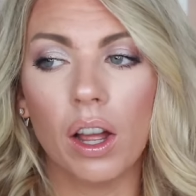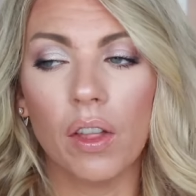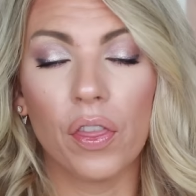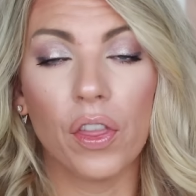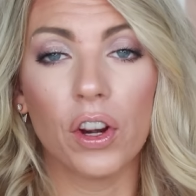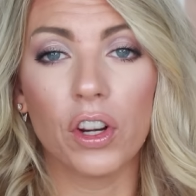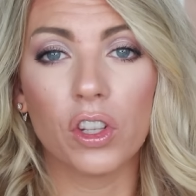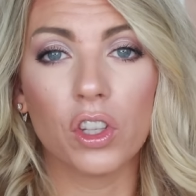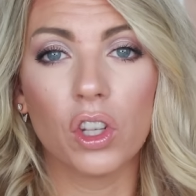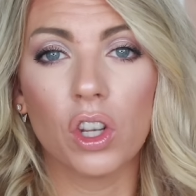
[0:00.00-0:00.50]

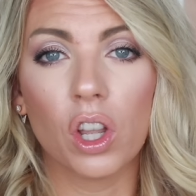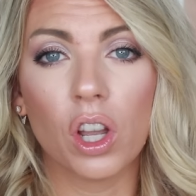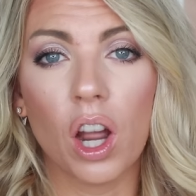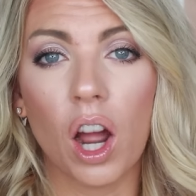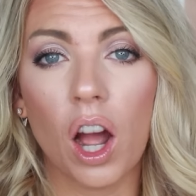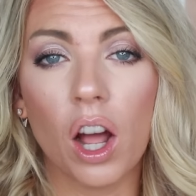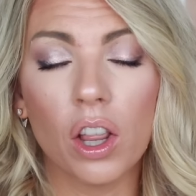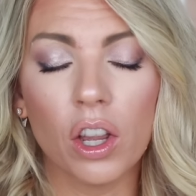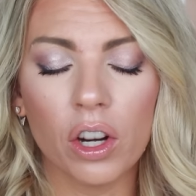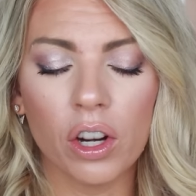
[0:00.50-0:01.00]
The
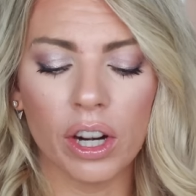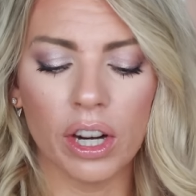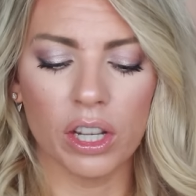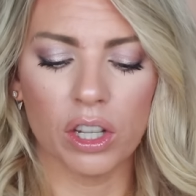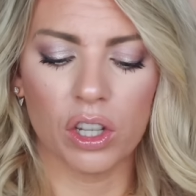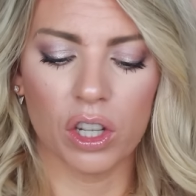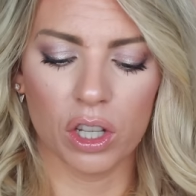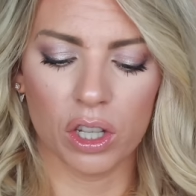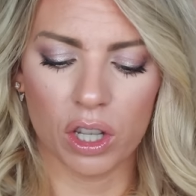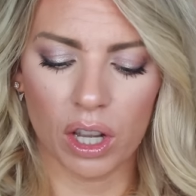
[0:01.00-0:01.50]
color
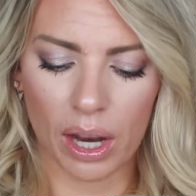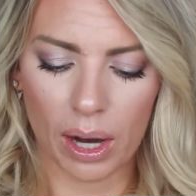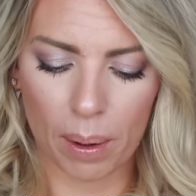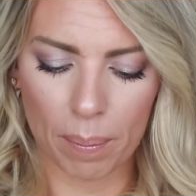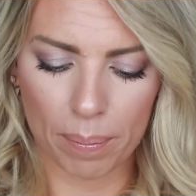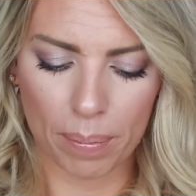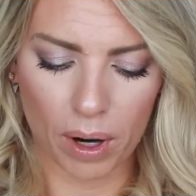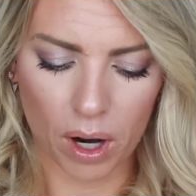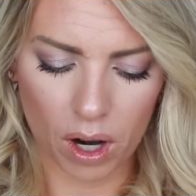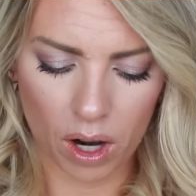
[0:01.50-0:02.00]
is just,
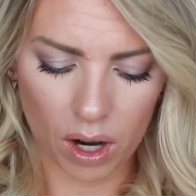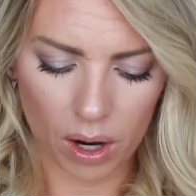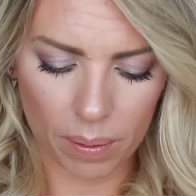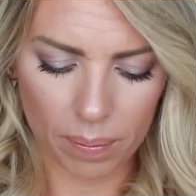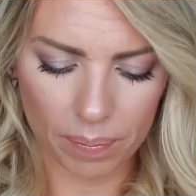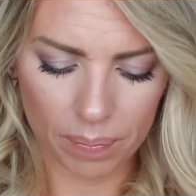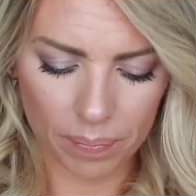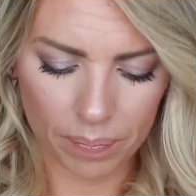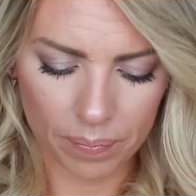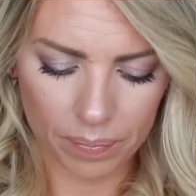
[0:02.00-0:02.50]
like,
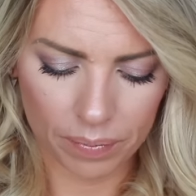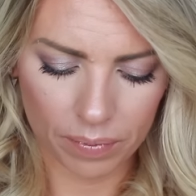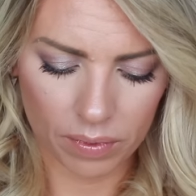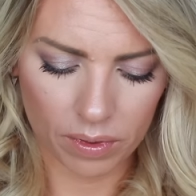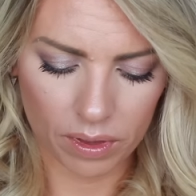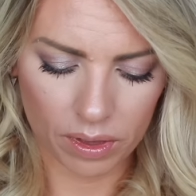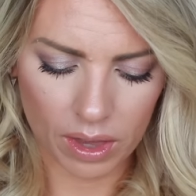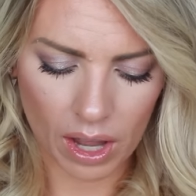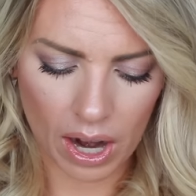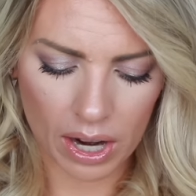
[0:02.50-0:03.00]
bomb.
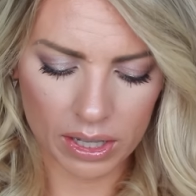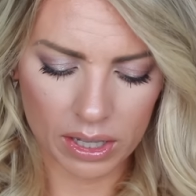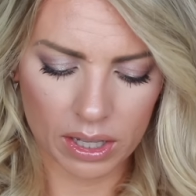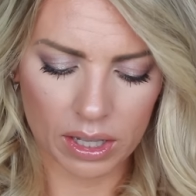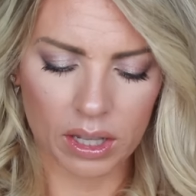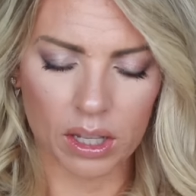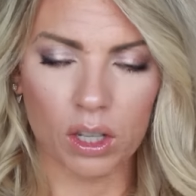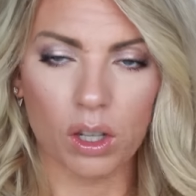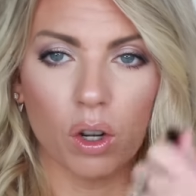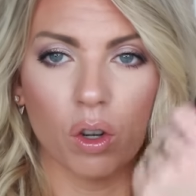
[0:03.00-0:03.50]
That's
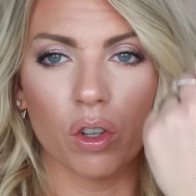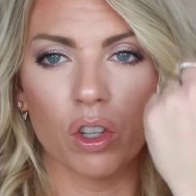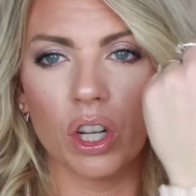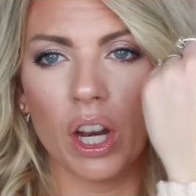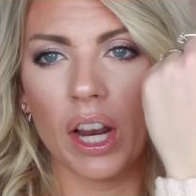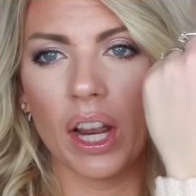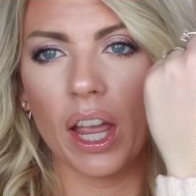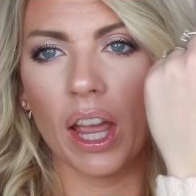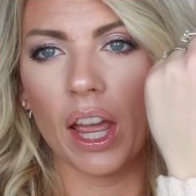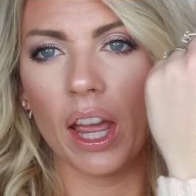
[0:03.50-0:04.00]
the
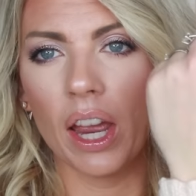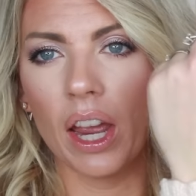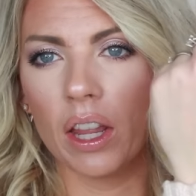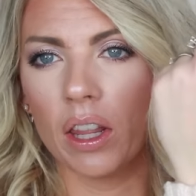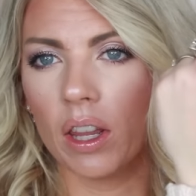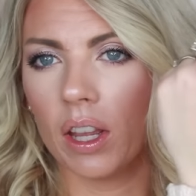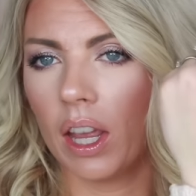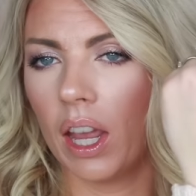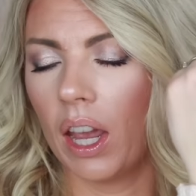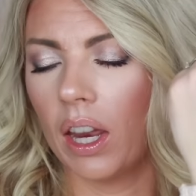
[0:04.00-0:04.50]
Dolce K,
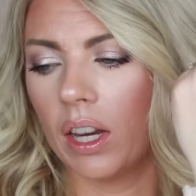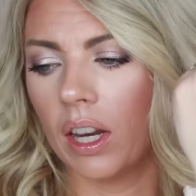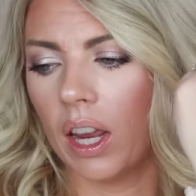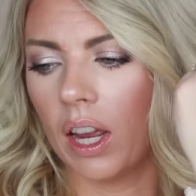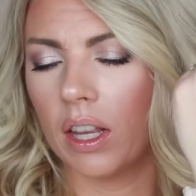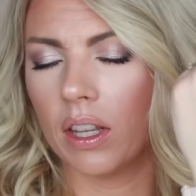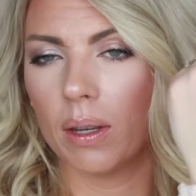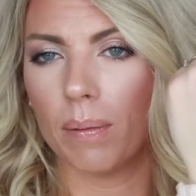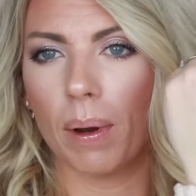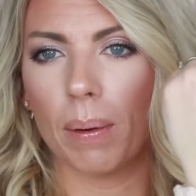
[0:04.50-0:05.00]
and the Candy
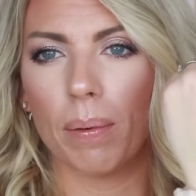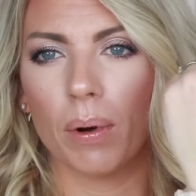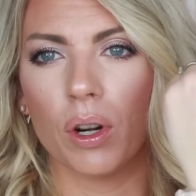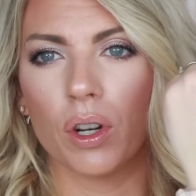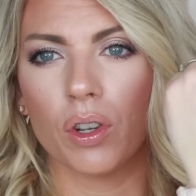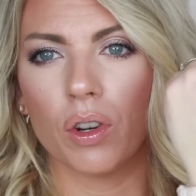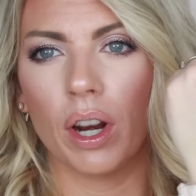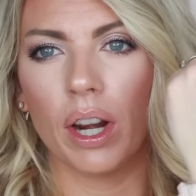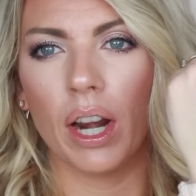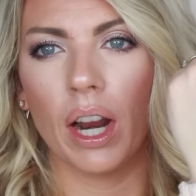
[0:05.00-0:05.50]
K is in my
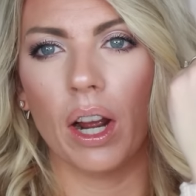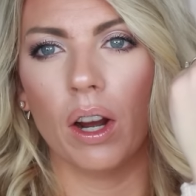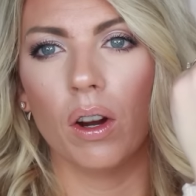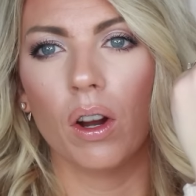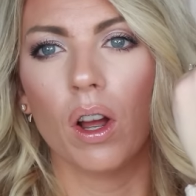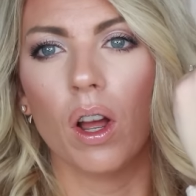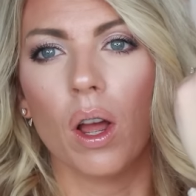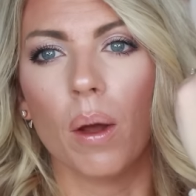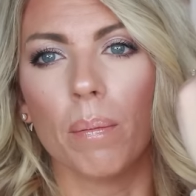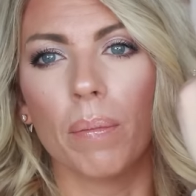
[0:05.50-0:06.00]
purse right now.
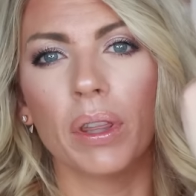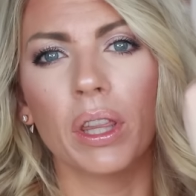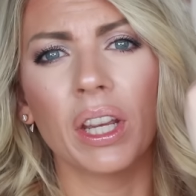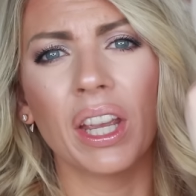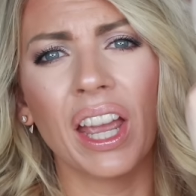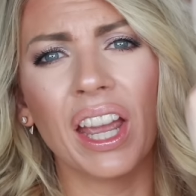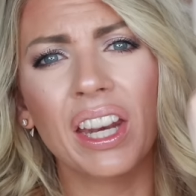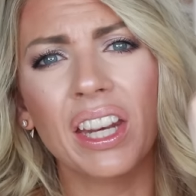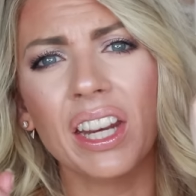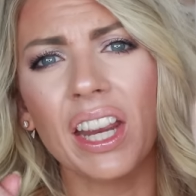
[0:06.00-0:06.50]
But the
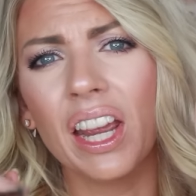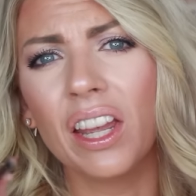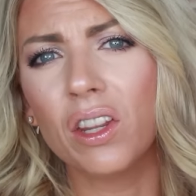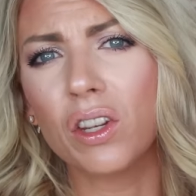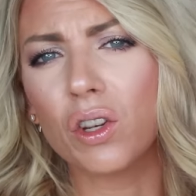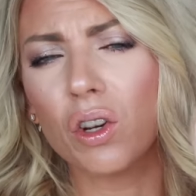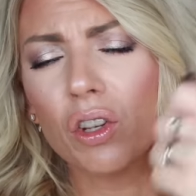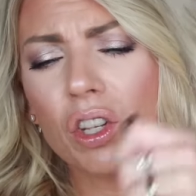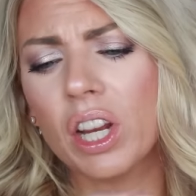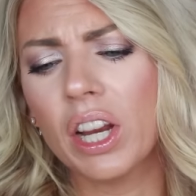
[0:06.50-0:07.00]
Candy K and
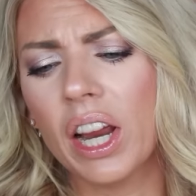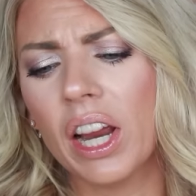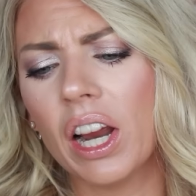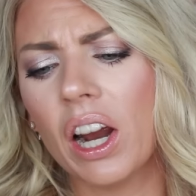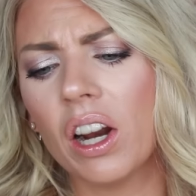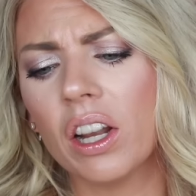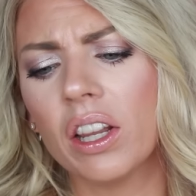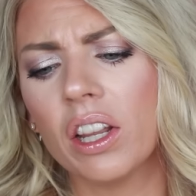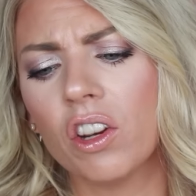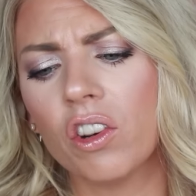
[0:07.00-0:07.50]
the Dolce K
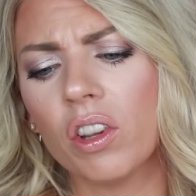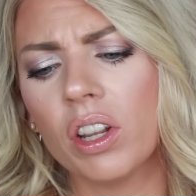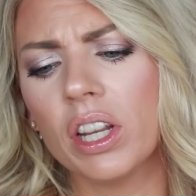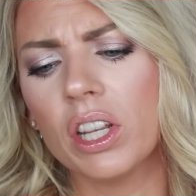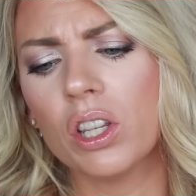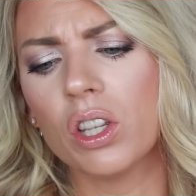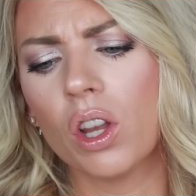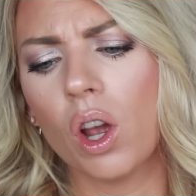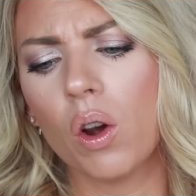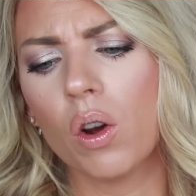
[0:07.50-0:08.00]
are
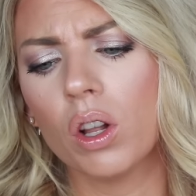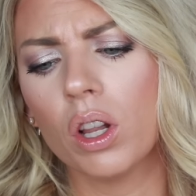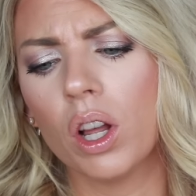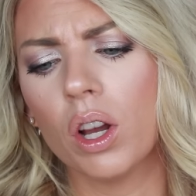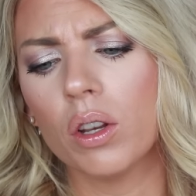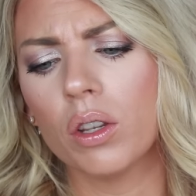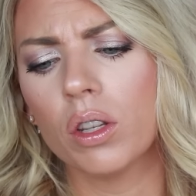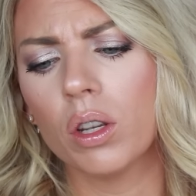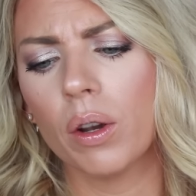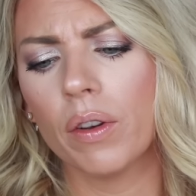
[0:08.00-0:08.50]
literally so
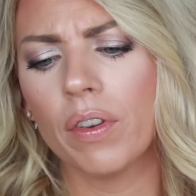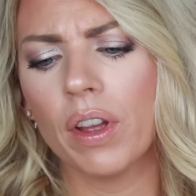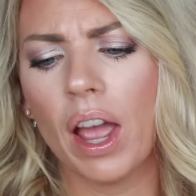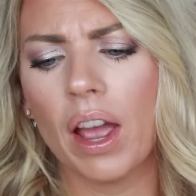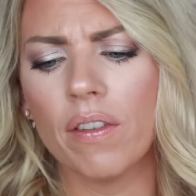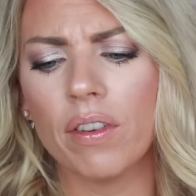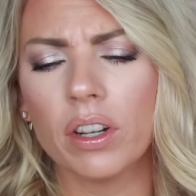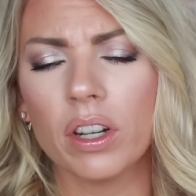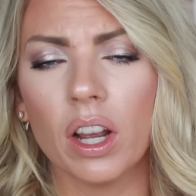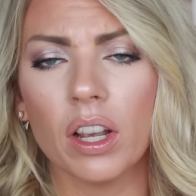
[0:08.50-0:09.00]
close. So if it
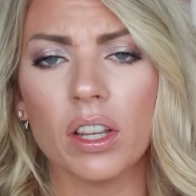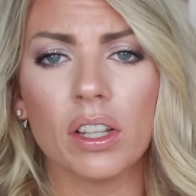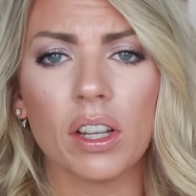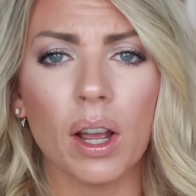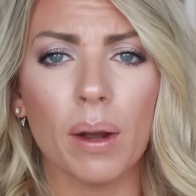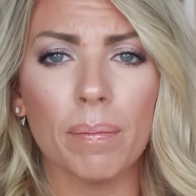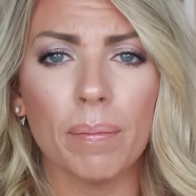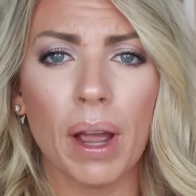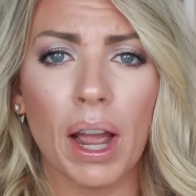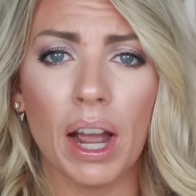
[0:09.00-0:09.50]
ever does
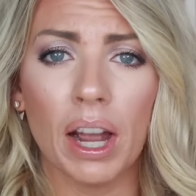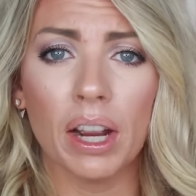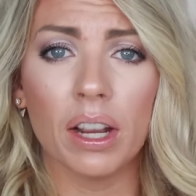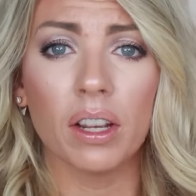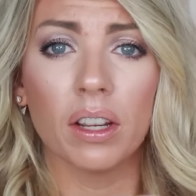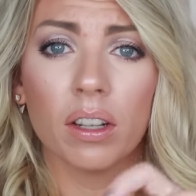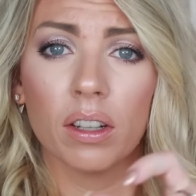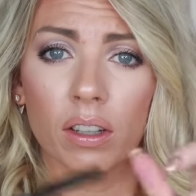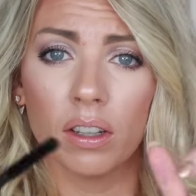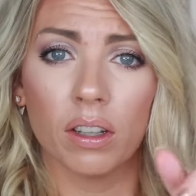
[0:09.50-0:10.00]
come
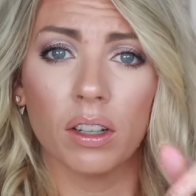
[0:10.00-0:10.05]
back,